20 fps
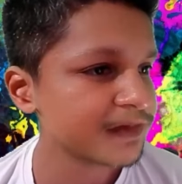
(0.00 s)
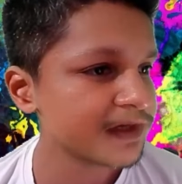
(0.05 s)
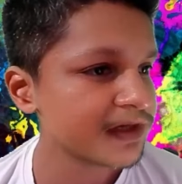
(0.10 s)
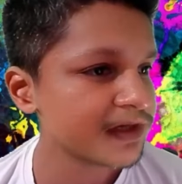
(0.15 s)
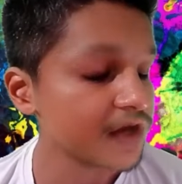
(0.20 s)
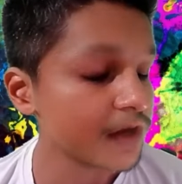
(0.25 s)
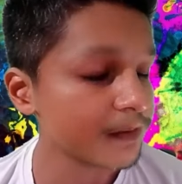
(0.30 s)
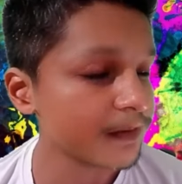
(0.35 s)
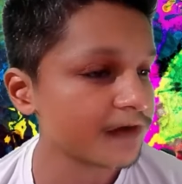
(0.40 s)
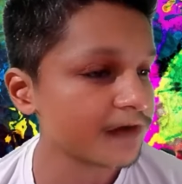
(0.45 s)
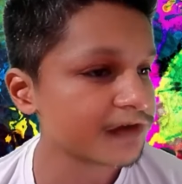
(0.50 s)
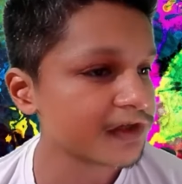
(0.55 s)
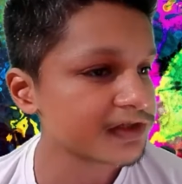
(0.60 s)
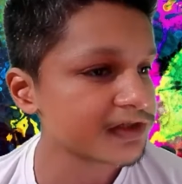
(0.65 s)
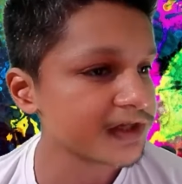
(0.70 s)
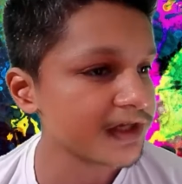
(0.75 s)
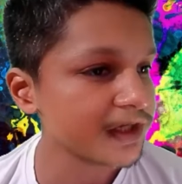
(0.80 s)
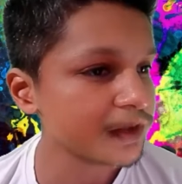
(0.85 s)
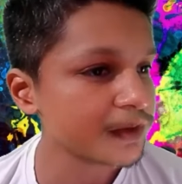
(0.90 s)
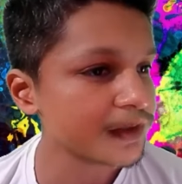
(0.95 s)
Some of the
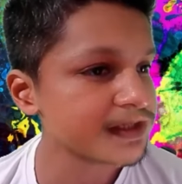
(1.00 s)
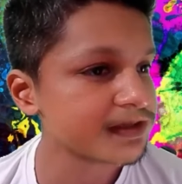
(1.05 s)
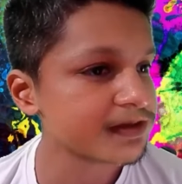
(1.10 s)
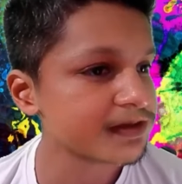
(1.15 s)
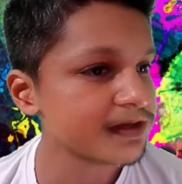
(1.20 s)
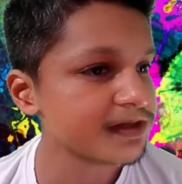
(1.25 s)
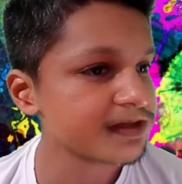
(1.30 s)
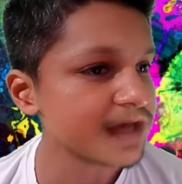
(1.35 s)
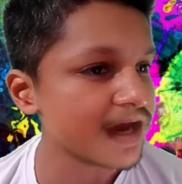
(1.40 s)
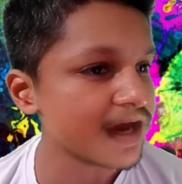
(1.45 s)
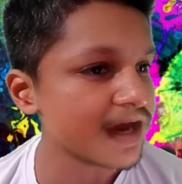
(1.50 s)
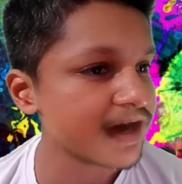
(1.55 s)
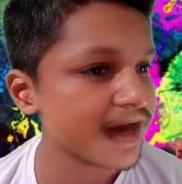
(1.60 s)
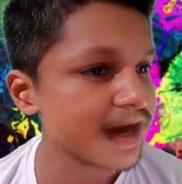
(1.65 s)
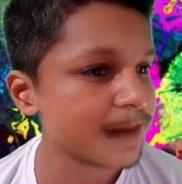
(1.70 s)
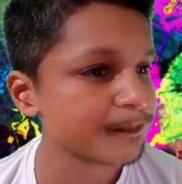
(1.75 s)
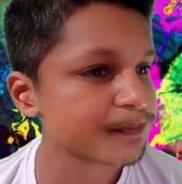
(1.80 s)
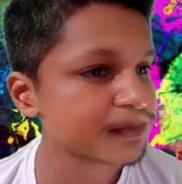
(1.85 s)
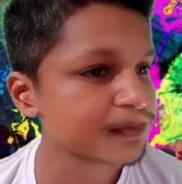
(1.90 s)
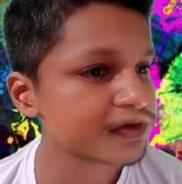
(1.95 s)
sequences are
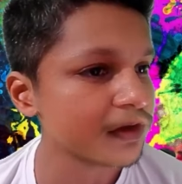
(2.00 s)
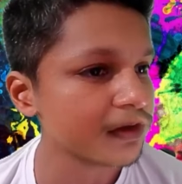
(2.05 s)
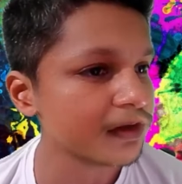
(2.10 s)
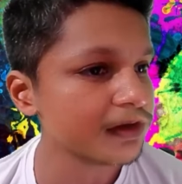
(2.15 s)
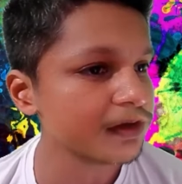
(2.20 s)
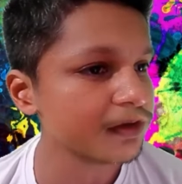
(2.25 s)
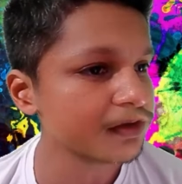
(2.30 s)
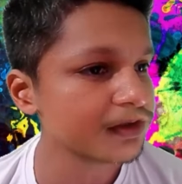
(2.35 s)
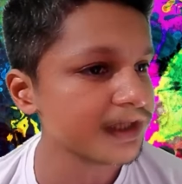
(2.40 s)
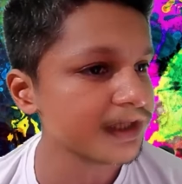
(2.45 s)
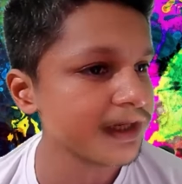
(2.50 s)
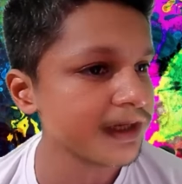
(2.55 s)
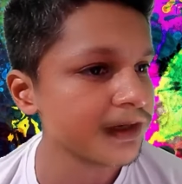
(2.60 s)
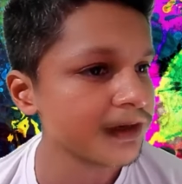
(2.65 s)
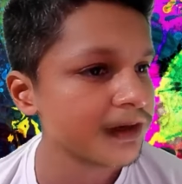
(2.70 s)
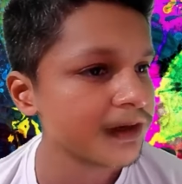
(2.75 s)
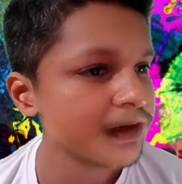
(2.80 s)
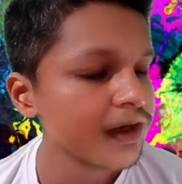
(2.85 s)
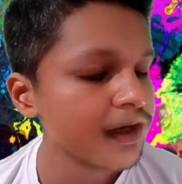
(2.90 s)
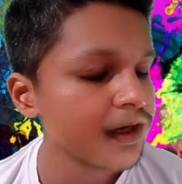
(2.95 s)

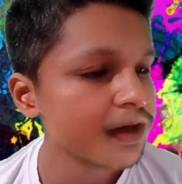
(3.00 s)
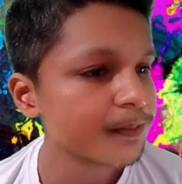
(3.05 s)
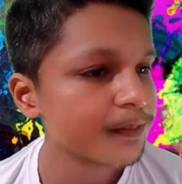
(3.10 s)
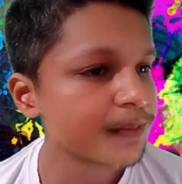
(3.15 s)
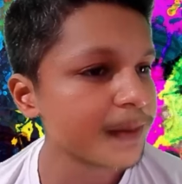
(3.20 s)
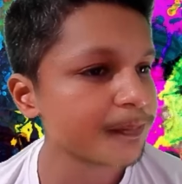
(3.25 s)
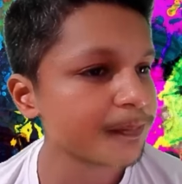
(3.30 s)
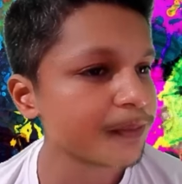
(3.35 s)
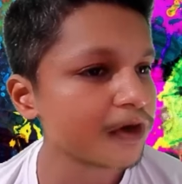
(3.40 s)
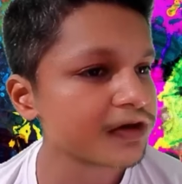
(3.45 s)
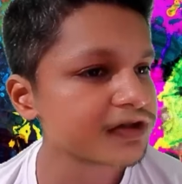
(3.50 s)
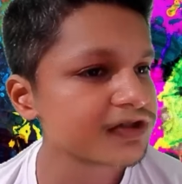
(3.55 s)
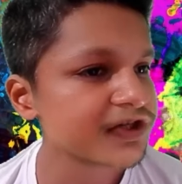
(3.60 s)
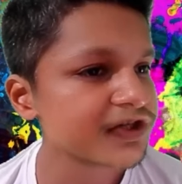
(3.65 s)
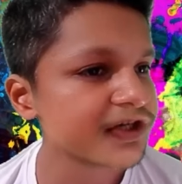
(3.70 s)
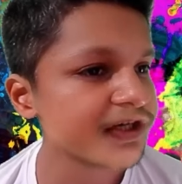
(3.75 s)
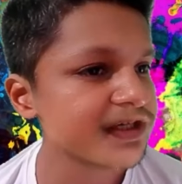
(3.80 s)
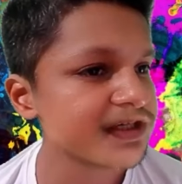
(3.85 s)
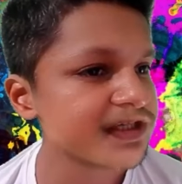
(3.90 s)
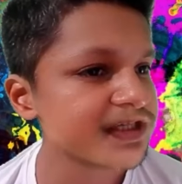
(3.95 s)
absolutely
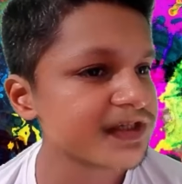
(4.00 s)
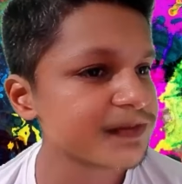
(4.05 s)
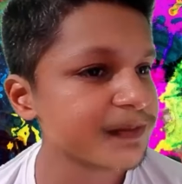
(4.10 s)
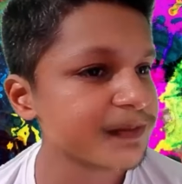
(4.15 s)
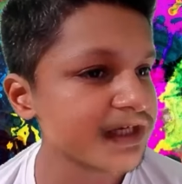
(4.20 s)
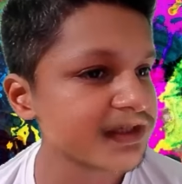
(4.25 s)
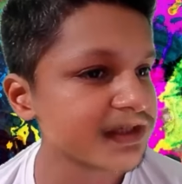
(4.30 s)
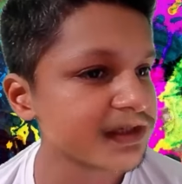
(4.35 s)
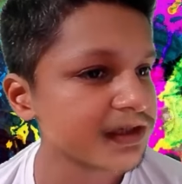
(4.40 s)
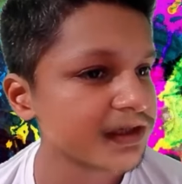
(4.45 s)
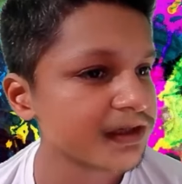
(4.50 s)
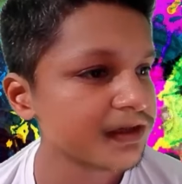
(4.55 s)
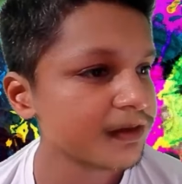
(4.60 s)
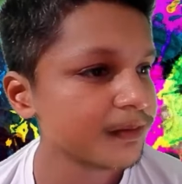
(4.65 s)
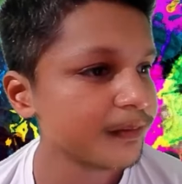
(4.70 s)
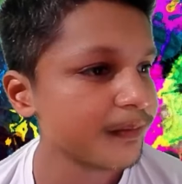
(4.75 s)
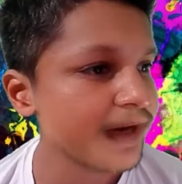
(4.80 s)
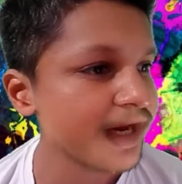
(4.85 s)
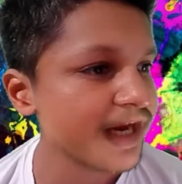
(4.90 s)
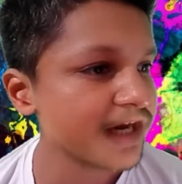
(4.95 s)
preposterous but
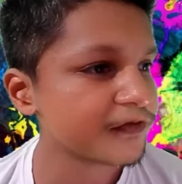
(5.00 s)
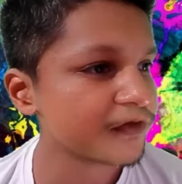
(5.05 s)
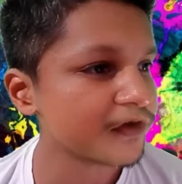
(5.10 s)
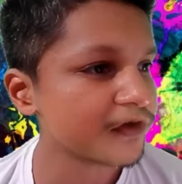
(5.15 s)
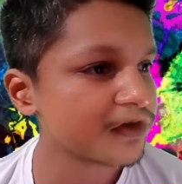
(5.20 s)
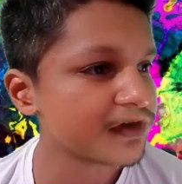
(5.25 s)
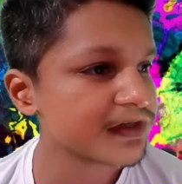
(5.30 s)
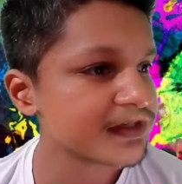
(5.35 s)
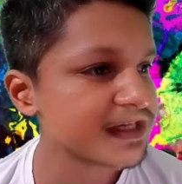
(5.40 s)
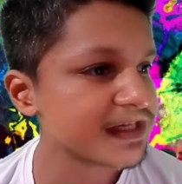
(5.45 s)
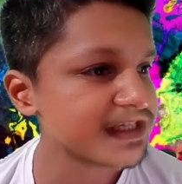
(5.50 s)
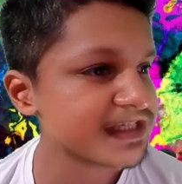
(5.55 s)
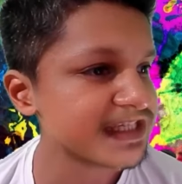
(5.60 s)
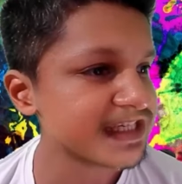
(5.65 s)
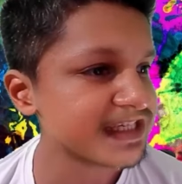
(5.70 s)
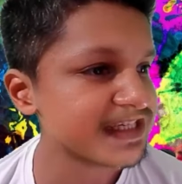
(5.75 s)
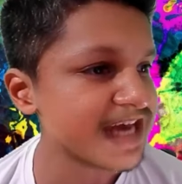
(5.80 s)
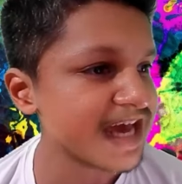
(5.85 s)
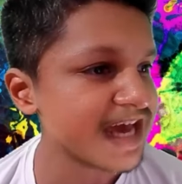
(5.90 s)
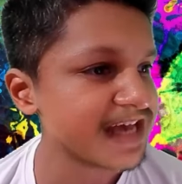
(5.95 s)
make for such
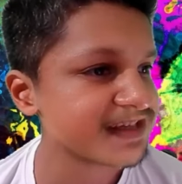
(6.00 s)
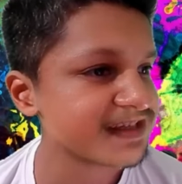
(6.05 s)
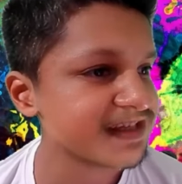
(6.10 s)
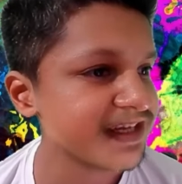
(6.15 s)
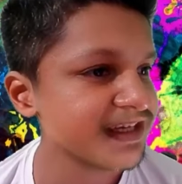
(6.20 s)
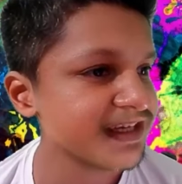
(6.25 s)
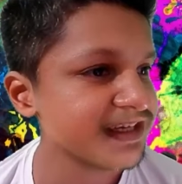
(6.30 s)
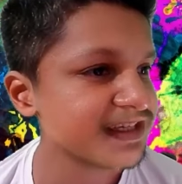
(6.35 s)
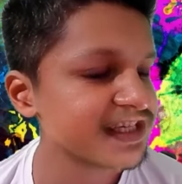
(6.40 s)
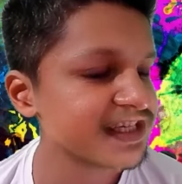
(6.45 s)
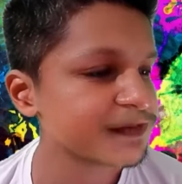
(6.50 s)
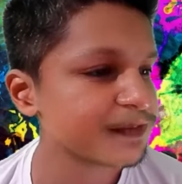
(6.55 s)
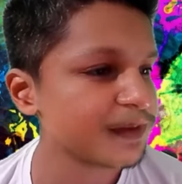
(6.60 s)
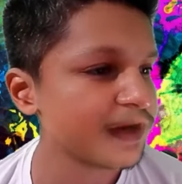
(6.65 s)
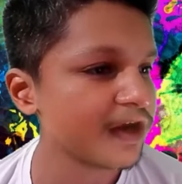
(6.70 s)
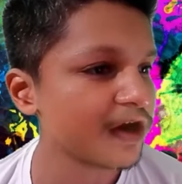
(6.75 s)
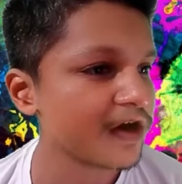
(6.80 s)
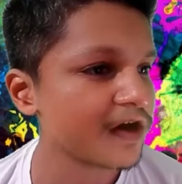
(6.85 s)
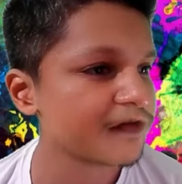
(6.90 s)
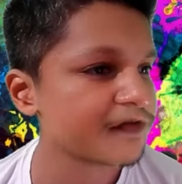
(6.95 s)
a dazzling
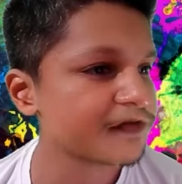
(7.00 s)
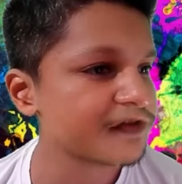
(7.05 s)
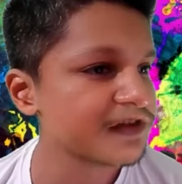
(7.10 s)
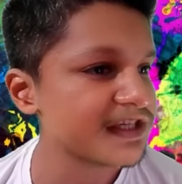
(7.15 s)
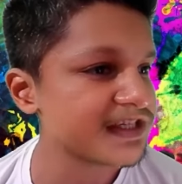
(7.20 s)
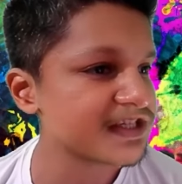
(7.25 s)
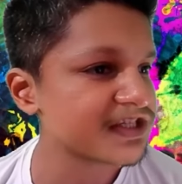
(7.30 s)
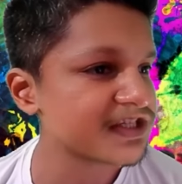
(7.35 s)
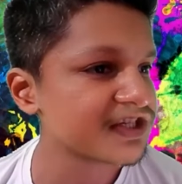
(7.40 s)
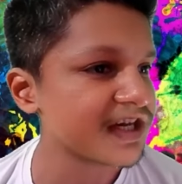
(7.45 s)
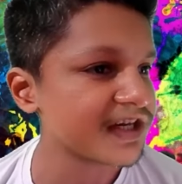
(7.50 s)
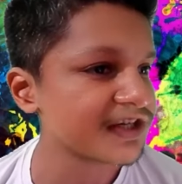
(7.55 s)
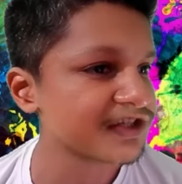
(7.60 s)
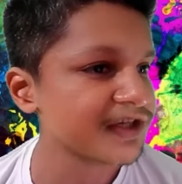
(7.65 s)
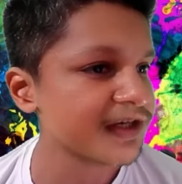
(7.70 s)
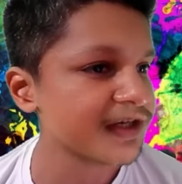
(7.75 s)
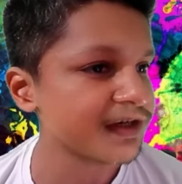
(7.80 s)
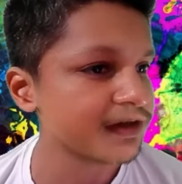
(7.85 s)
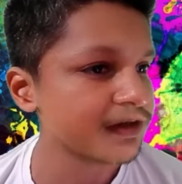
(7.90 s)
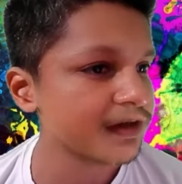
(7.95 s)
display of
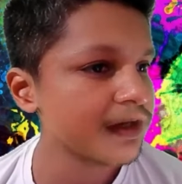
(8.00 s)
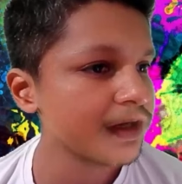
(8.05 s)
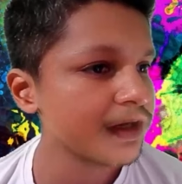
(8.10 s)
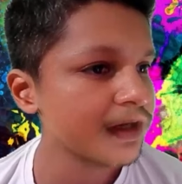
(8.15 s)
destruction.